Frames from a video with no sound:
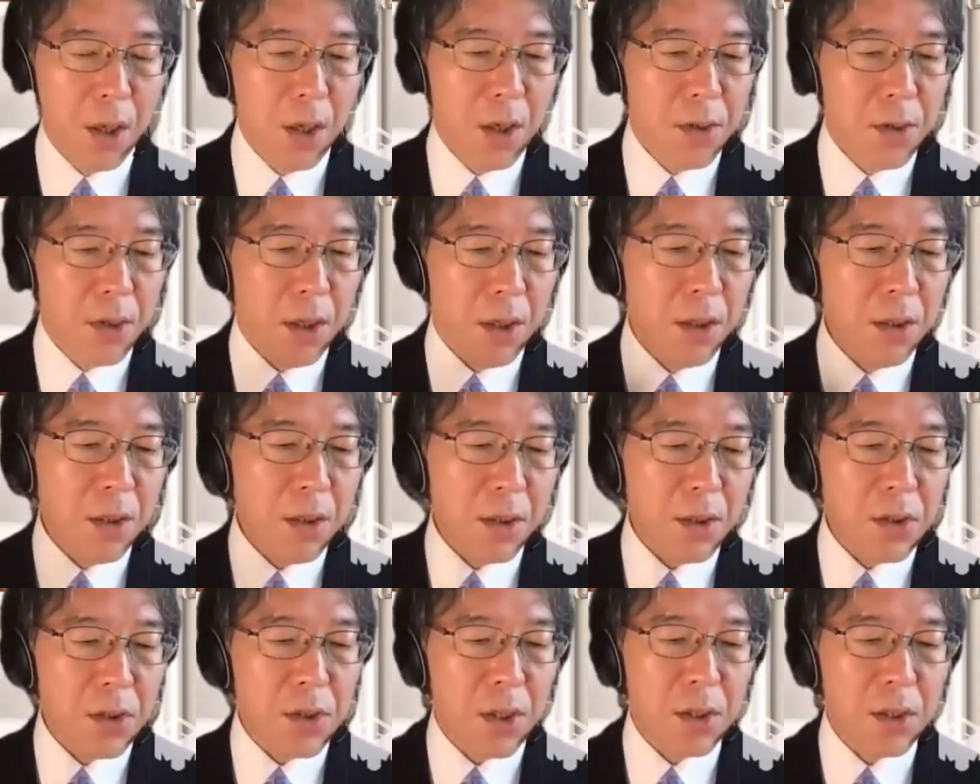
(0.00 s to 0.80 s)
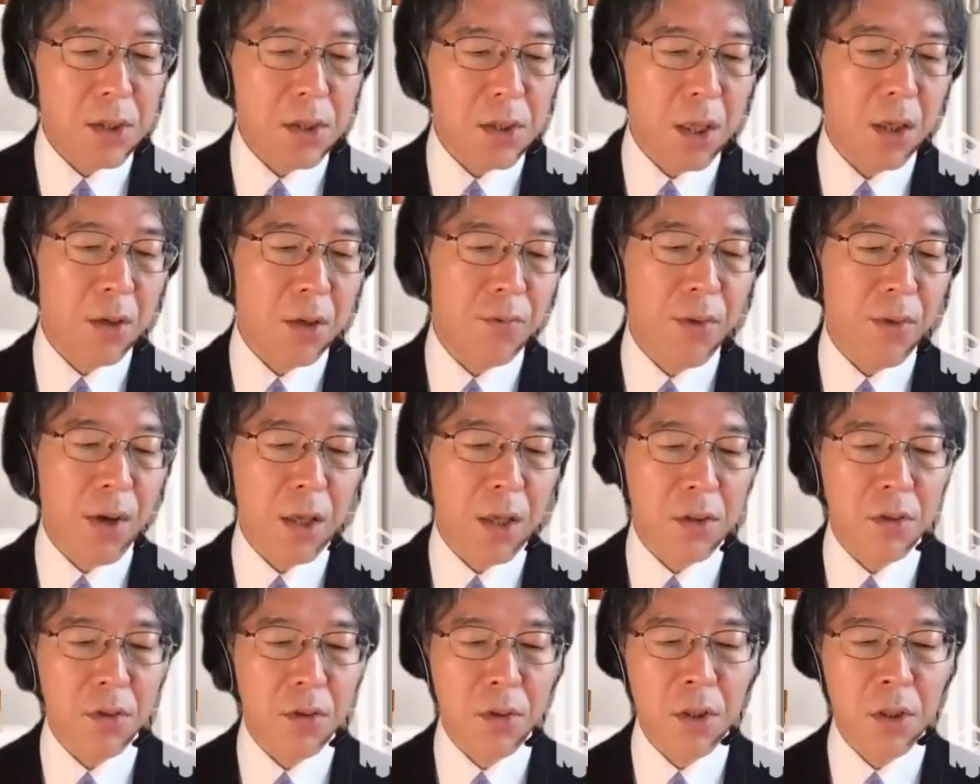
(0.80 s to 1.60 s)
The indices take
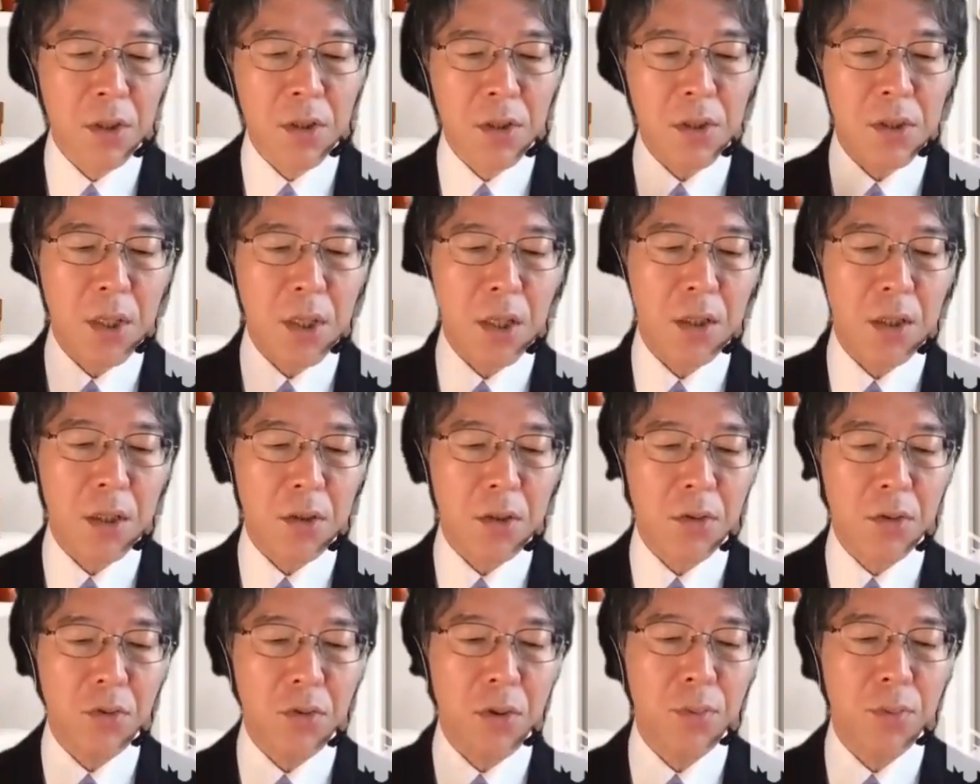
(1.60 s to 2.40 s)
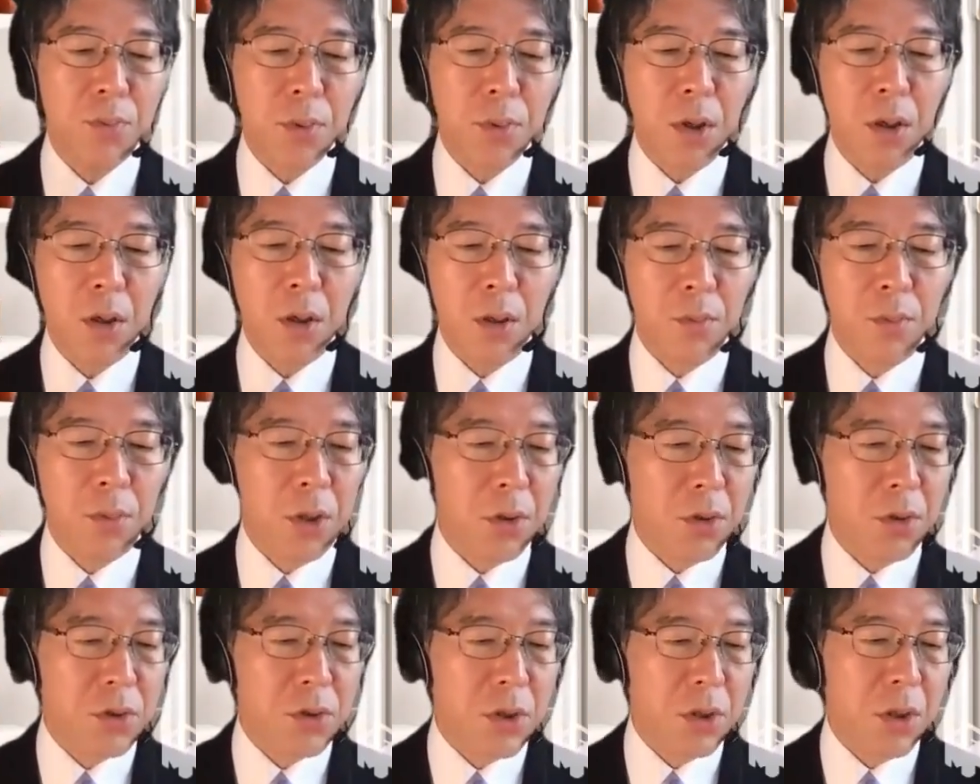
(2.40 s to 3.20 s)
value in the second group
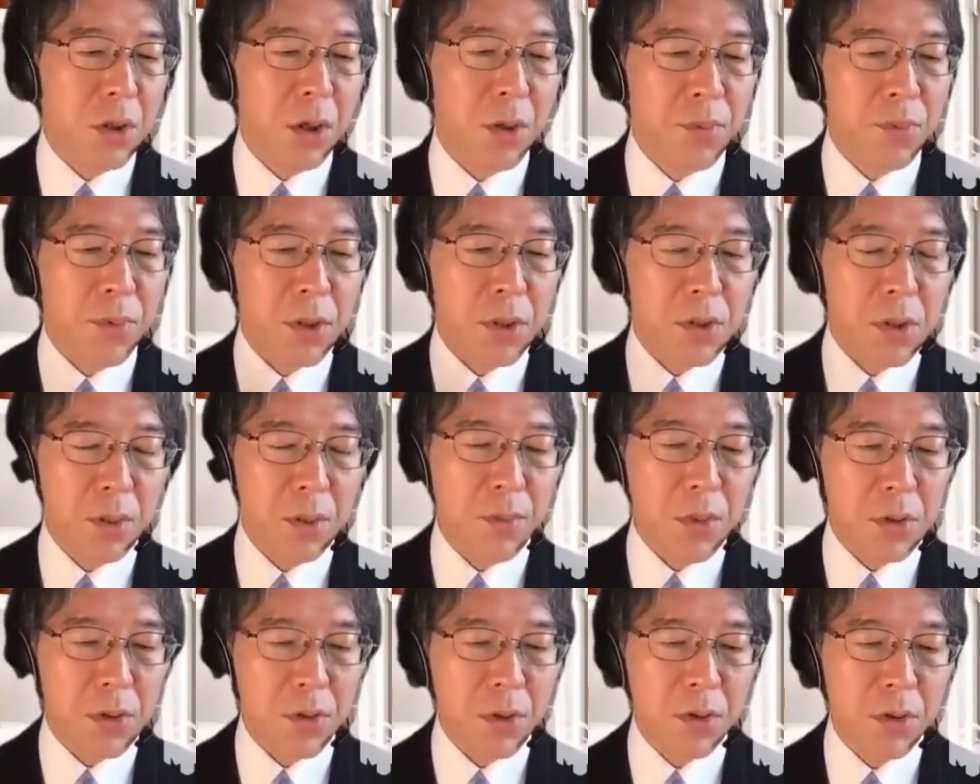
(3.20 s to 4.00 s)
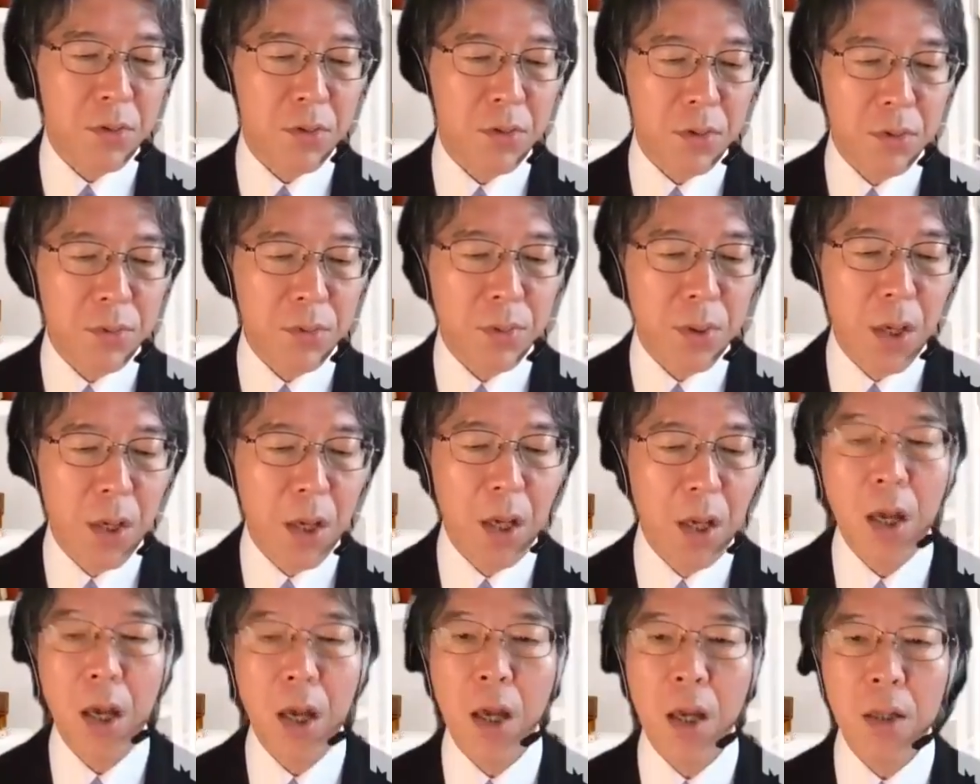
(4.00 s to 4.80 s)
cohomology of the symmetry group
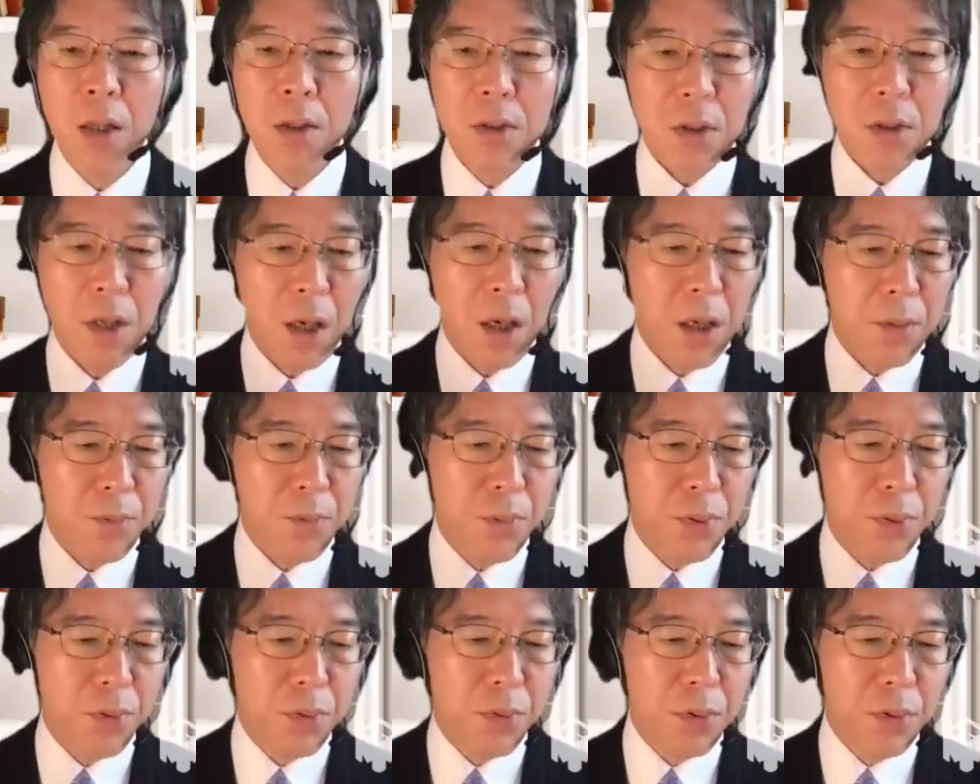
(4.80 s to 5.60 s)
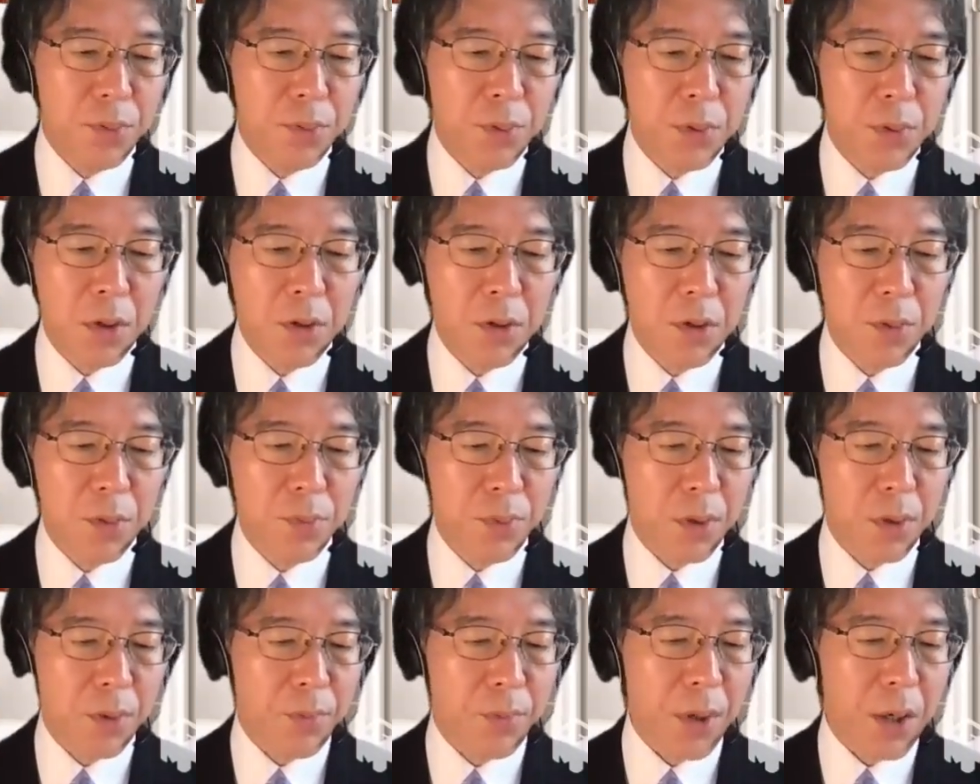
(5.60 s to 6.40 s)
and are proved to
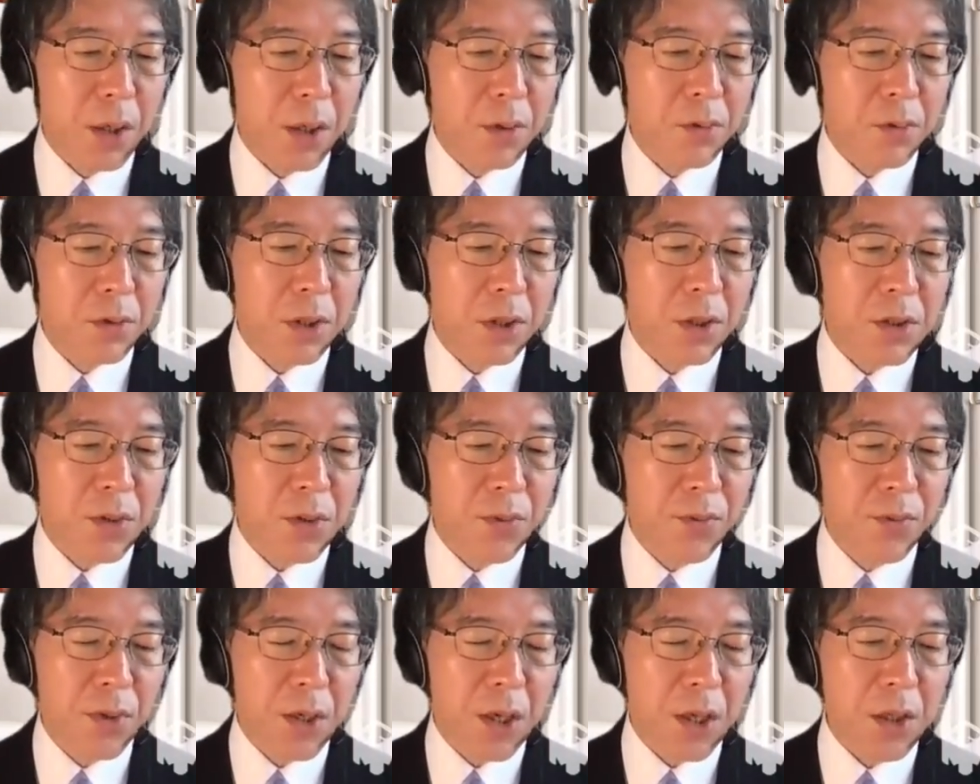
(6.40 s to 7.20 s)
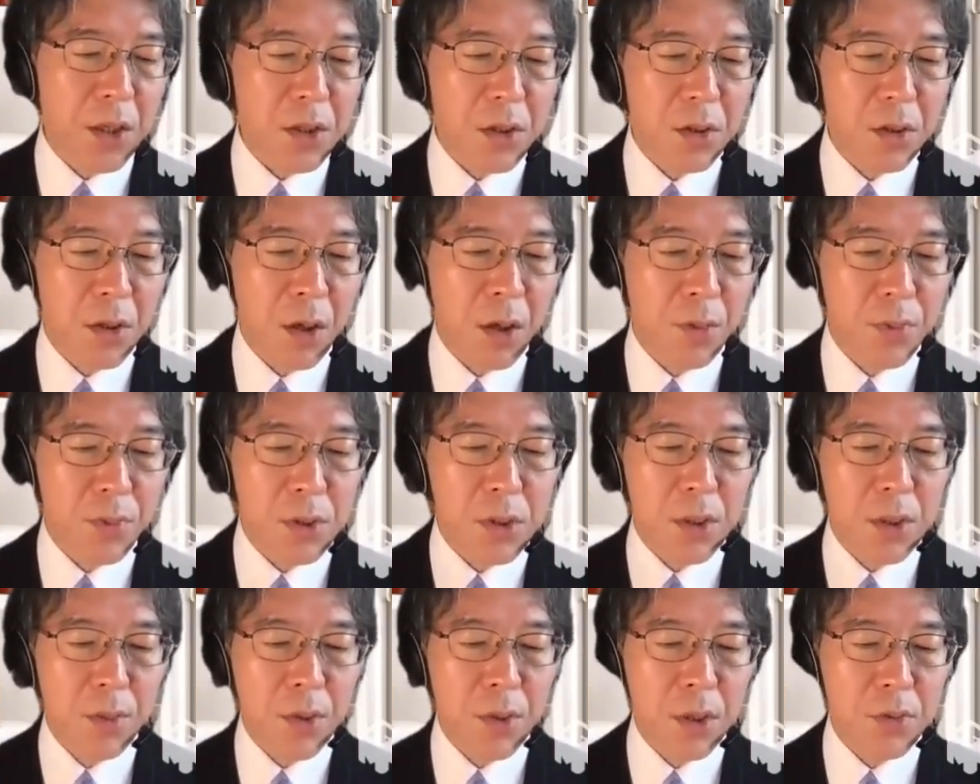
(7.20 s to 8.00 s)
provide classification of
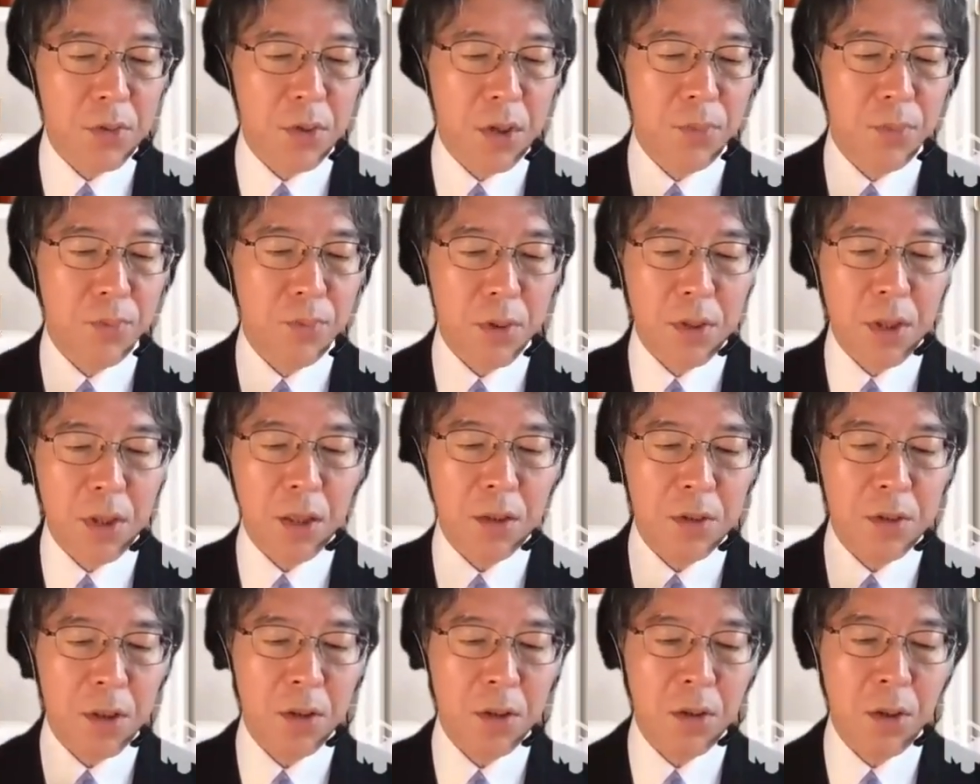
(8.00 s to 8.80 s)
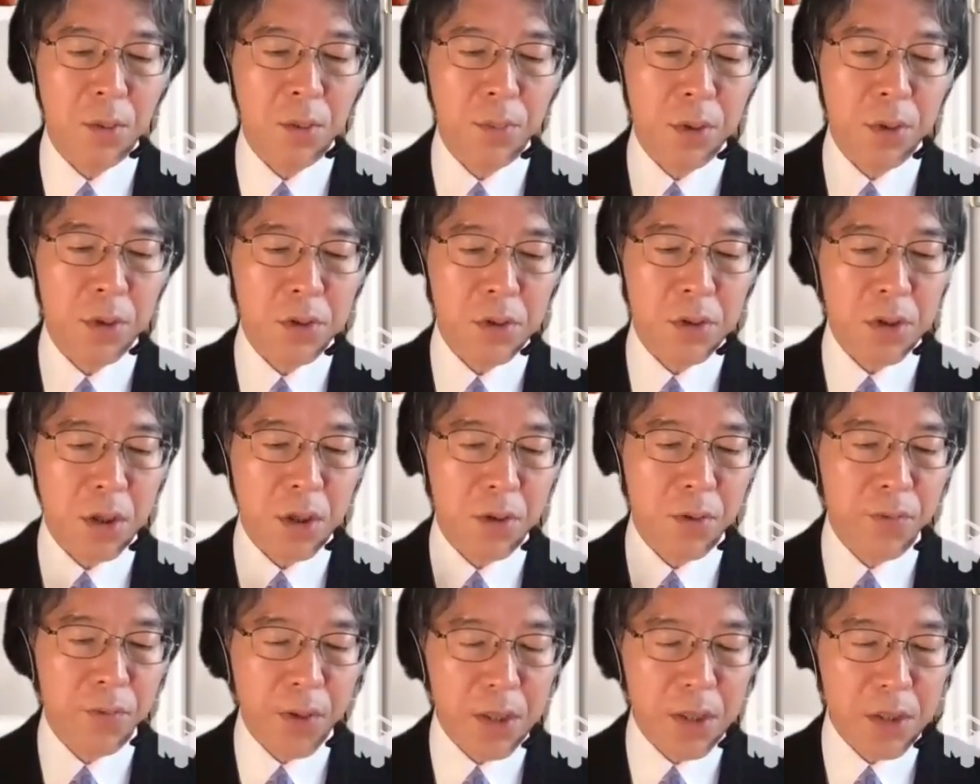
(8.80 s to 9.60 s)
symmetry-protected
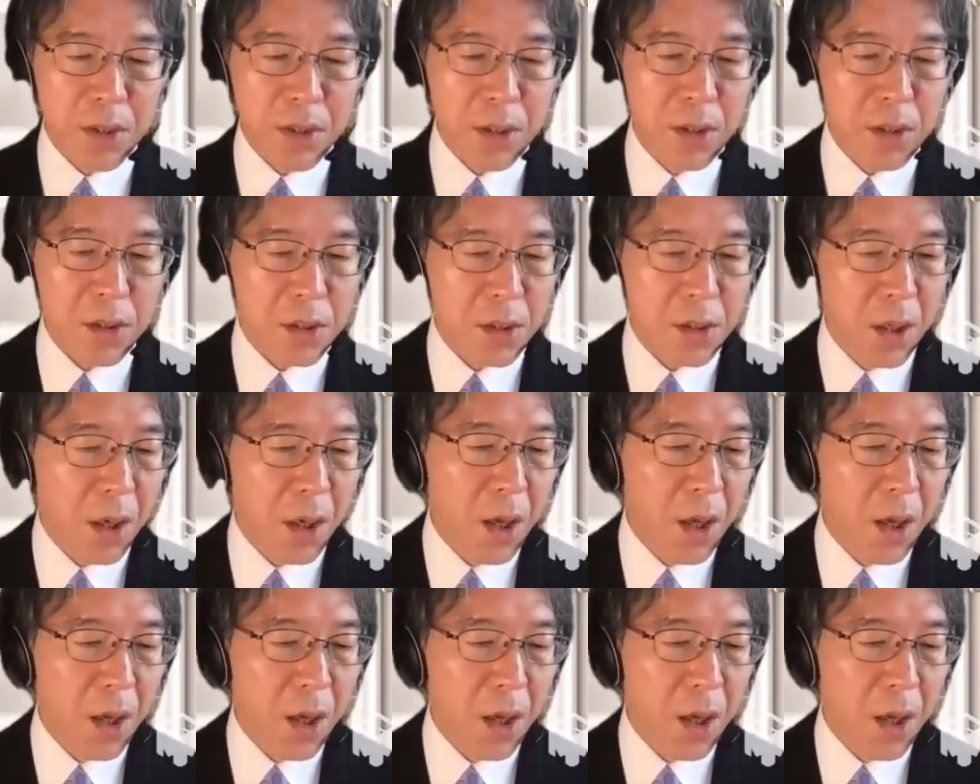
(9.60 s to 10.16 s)
topological phases.